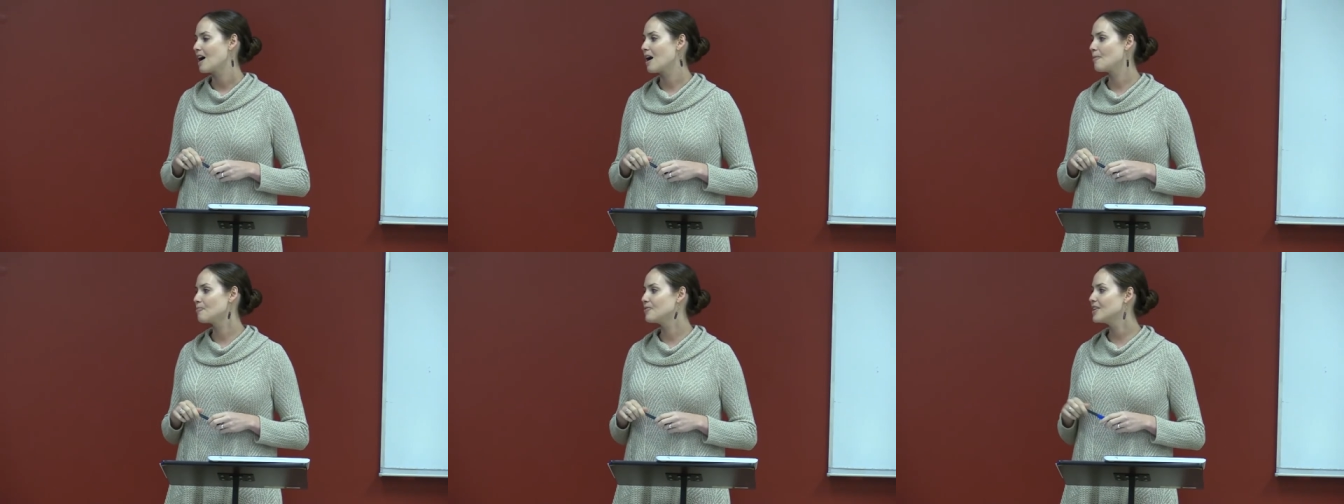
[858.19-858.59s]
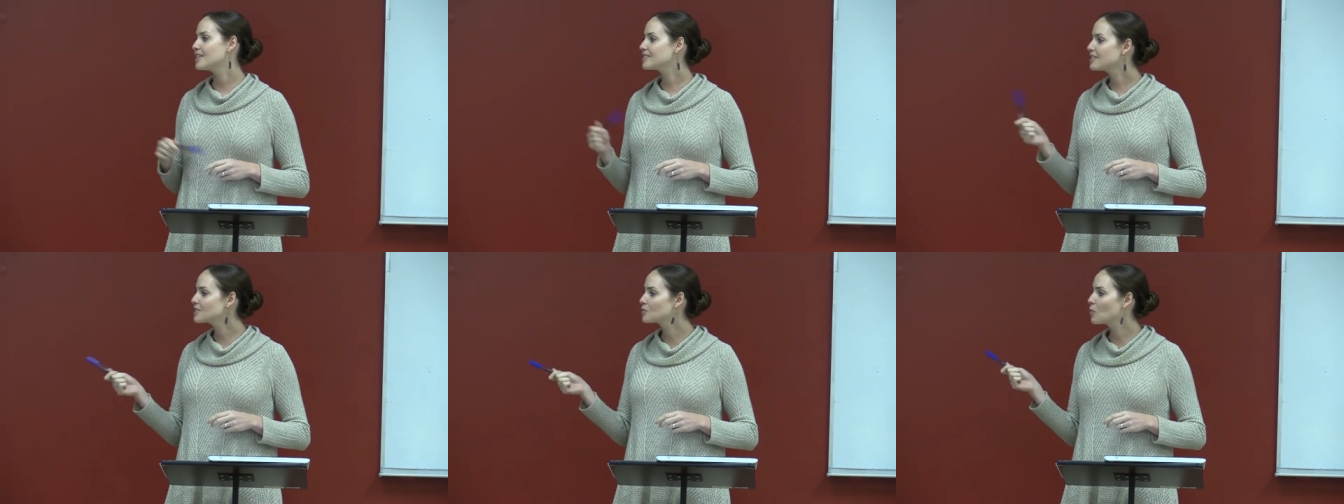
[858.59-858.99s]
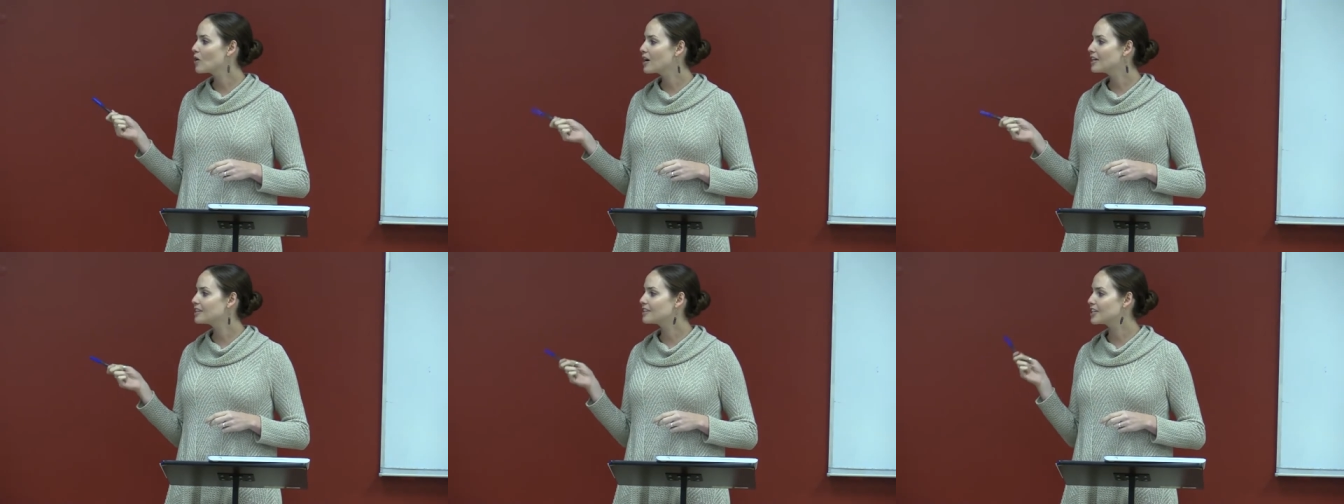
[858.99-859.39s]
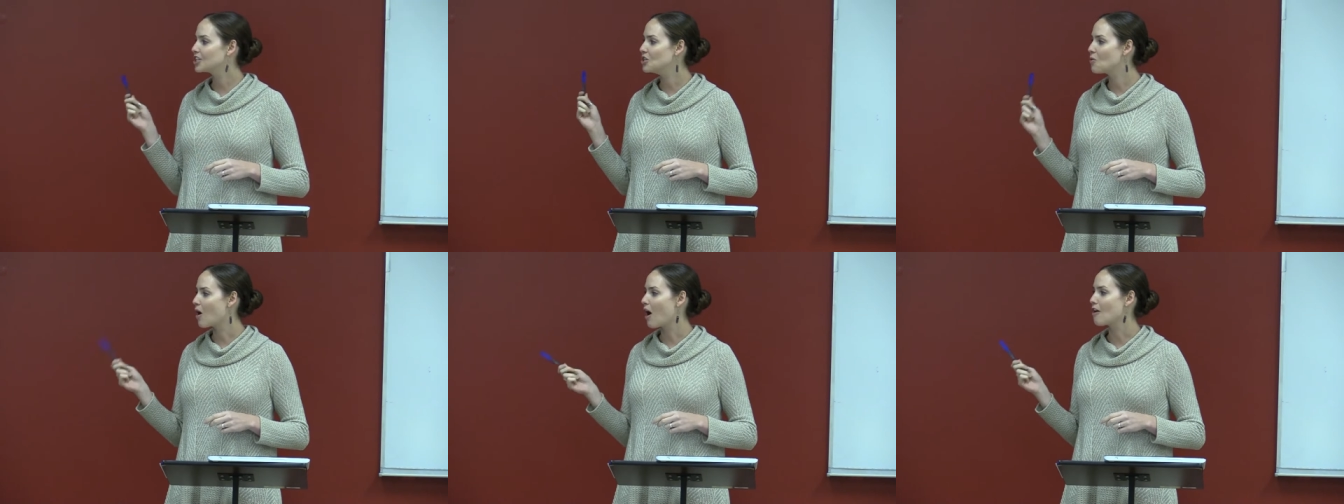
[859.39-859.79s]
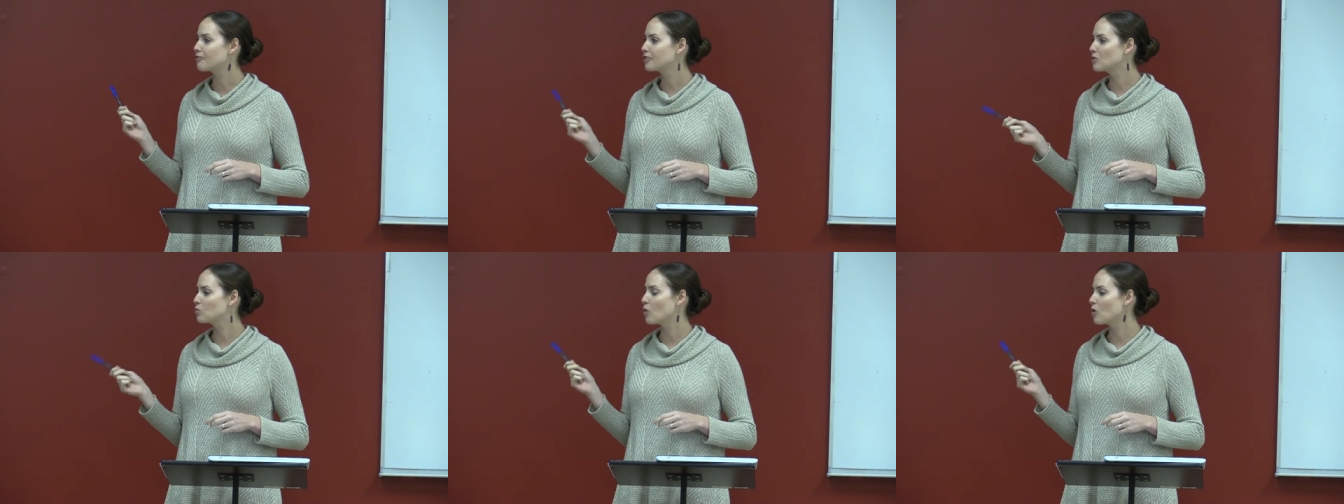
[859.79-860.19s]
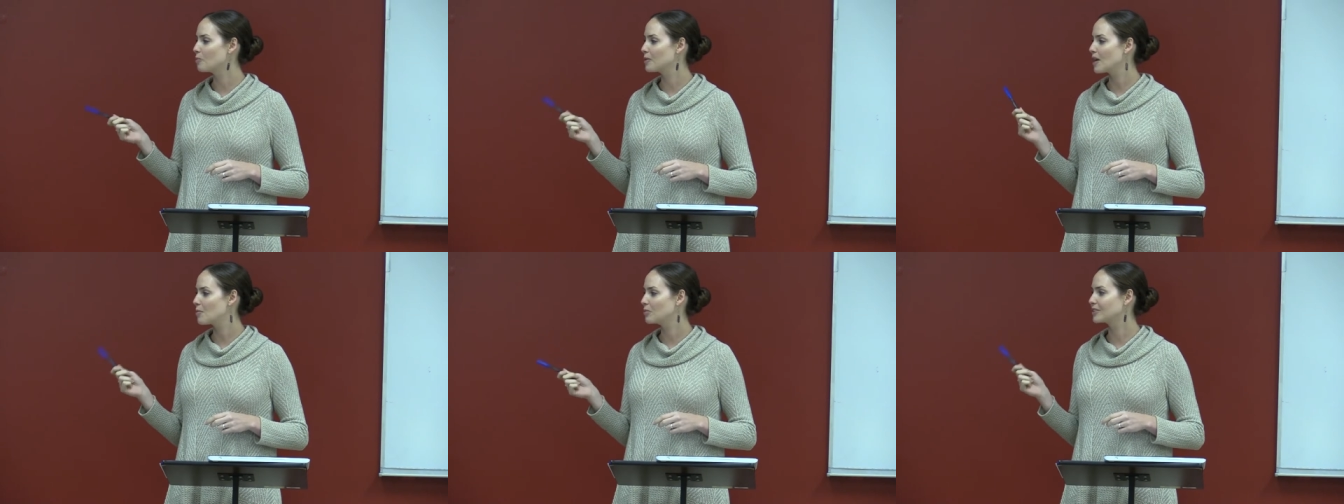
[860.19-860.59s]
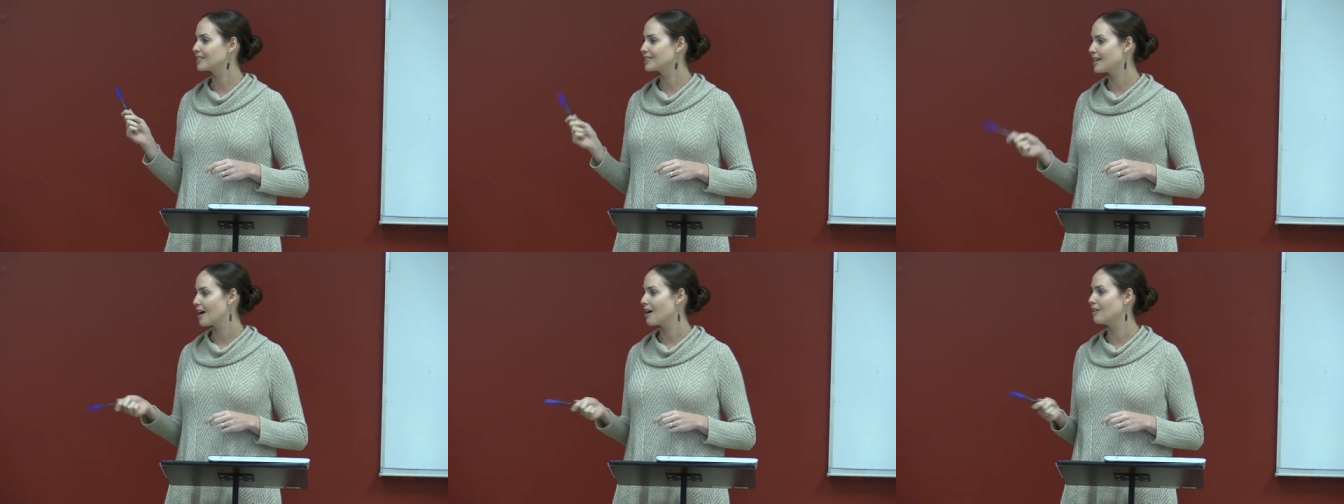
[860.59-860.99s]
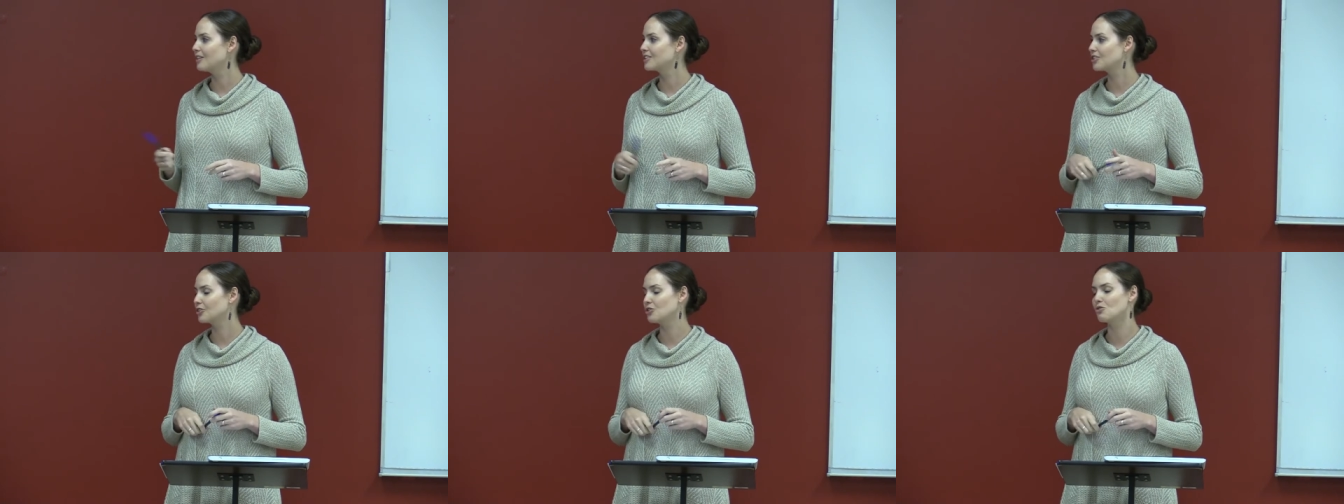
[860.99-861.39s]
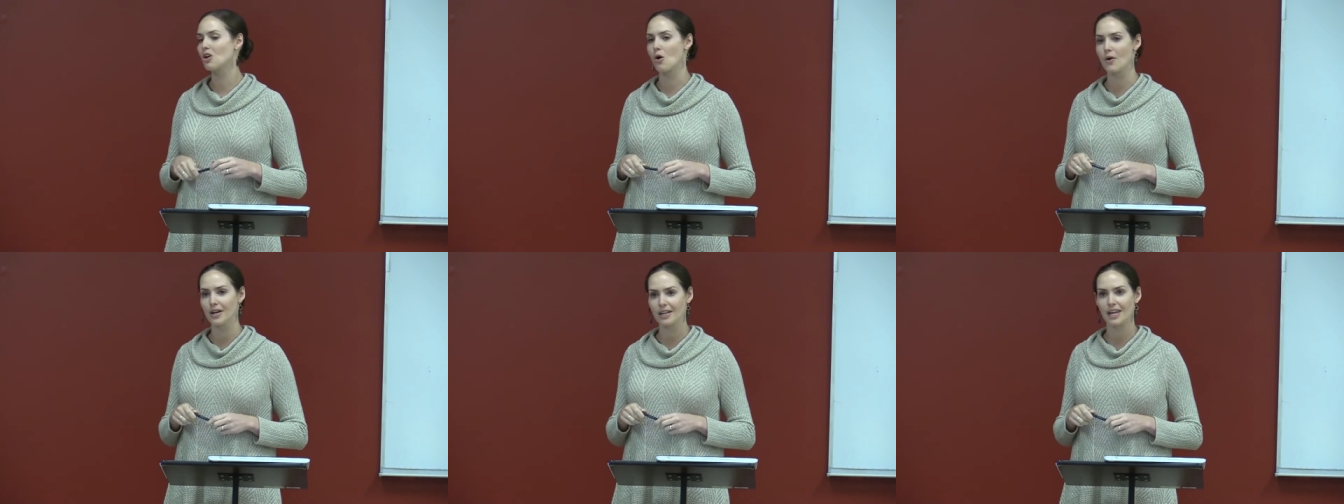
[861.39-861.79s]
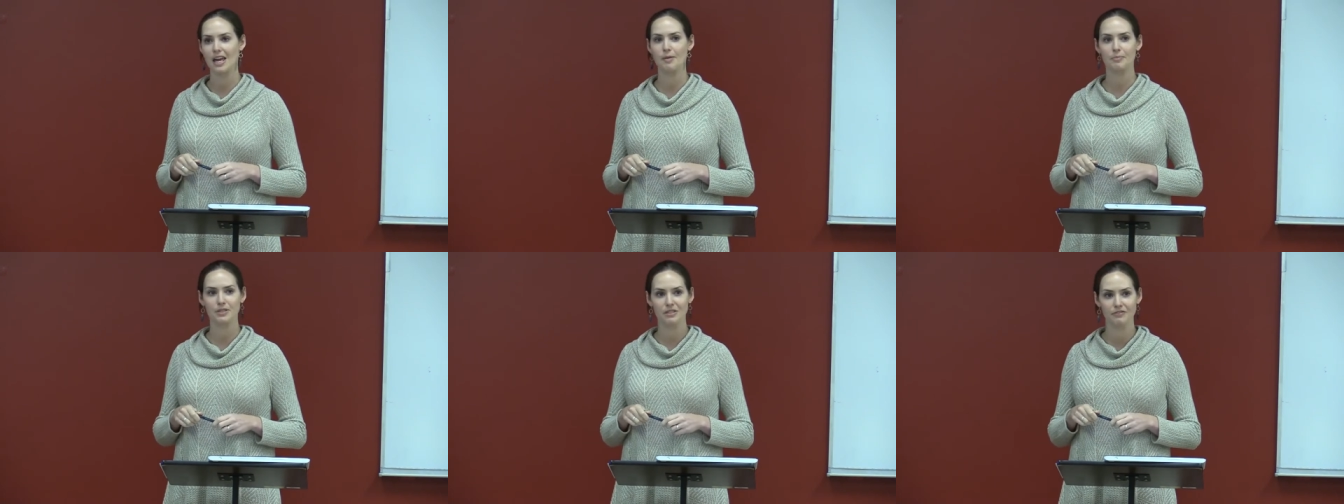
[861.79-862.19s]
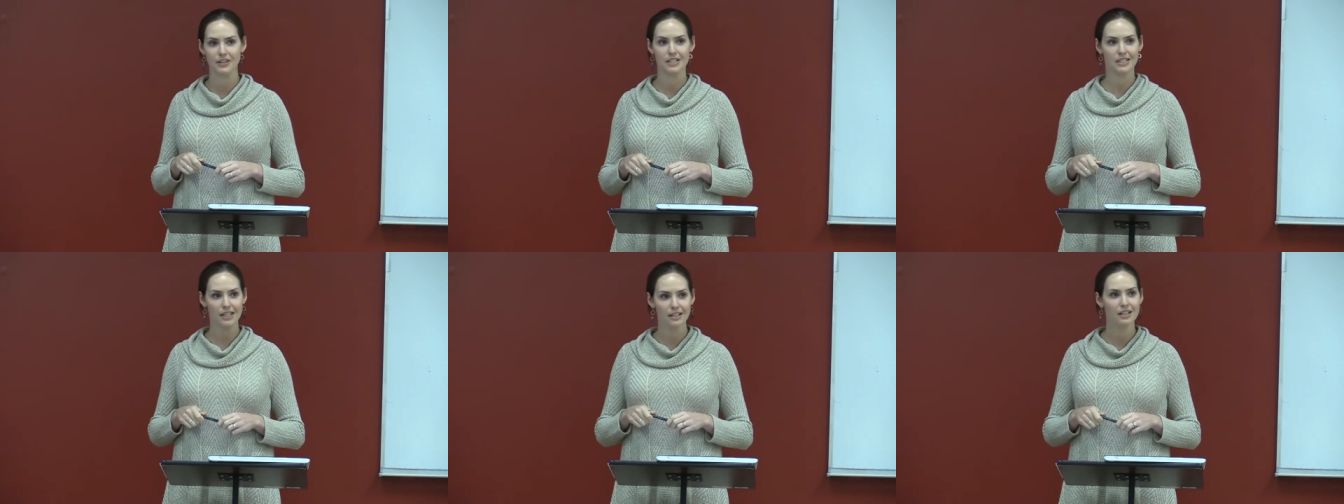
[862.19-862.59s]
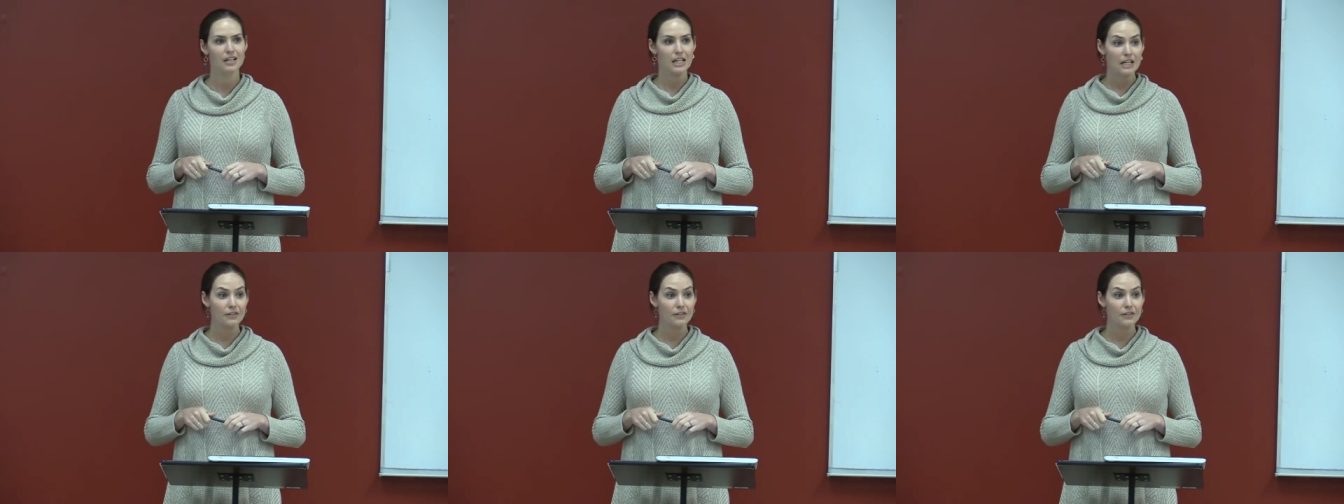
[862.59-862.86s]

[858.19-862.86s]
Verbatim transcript: Um, this is one that you often won't be able to tell until you go on a campus visit.